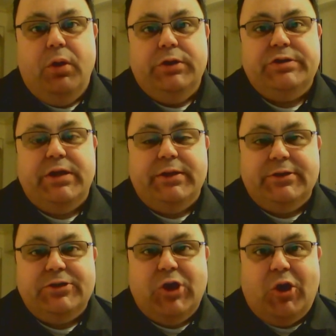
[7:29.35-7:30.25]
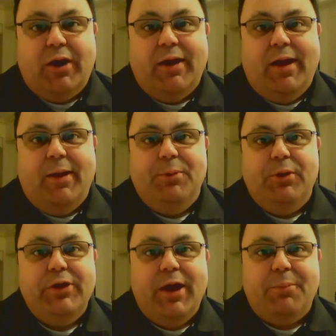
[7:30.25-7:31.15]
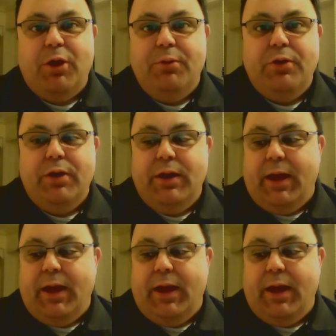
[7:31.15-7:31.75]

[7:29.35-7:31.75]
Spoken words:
skills are, building up community,